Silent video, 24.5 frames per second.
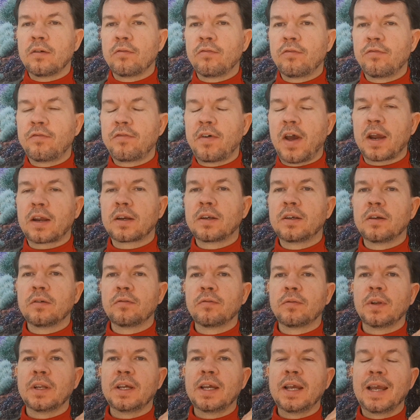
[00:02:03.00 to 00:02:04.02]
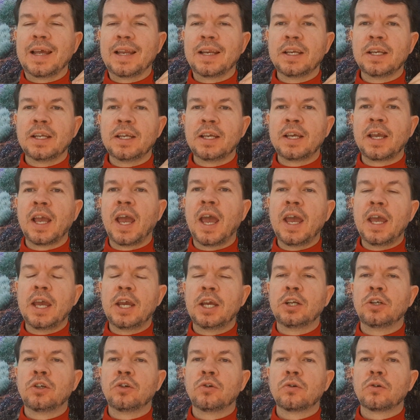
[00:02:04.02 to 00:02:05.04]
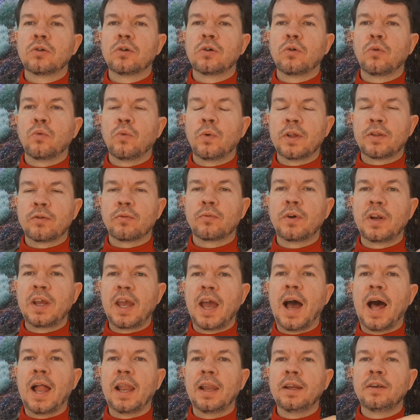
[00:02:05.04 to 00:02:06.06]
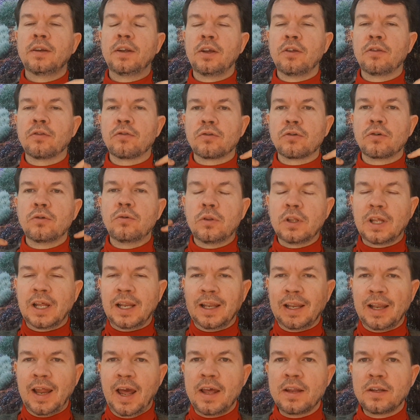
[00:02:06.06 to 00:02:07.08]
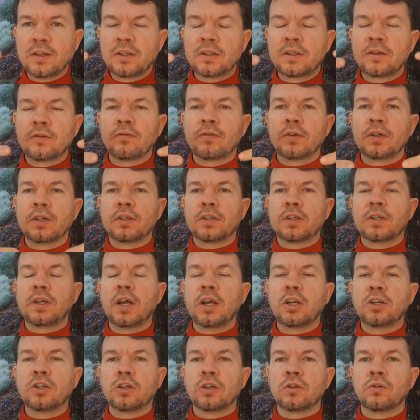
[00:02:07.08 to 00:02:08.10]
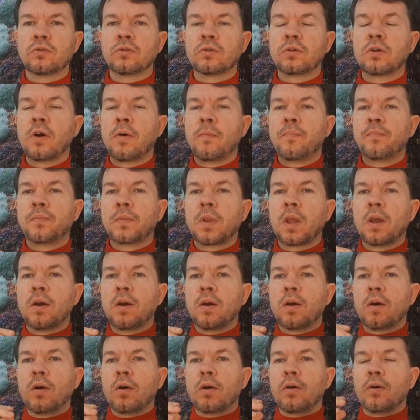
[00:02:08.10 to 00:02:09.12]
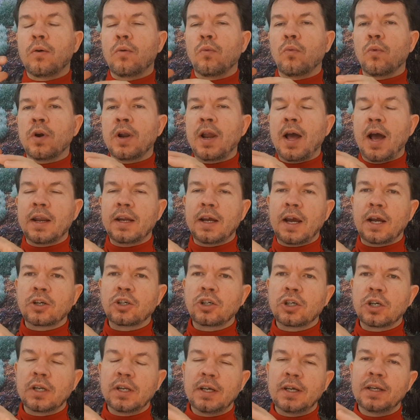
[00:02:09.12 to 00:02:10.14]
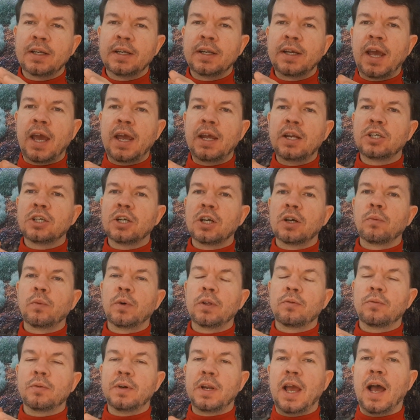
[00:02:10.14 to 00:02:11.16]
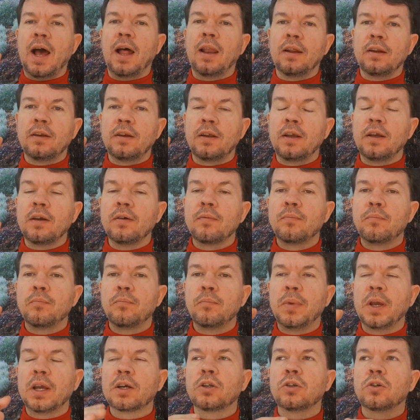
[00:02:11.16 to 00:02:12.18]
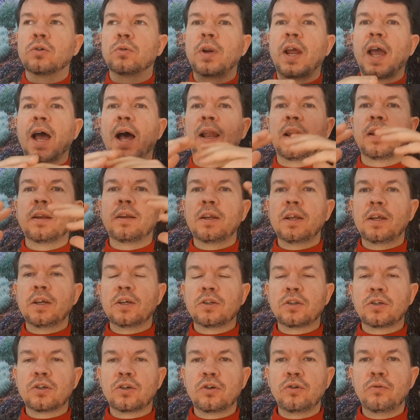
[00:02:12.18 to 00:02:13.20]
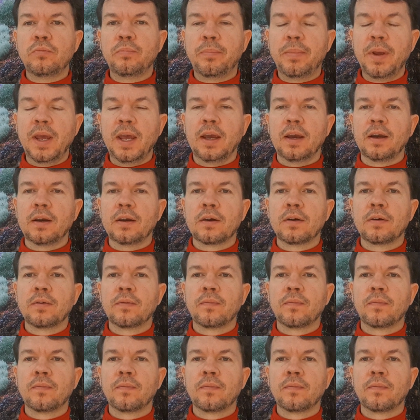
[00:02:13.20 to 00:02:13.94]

effectively engage with reality through the lens of distinctions. We're not actually engaging with reality because reality is too big.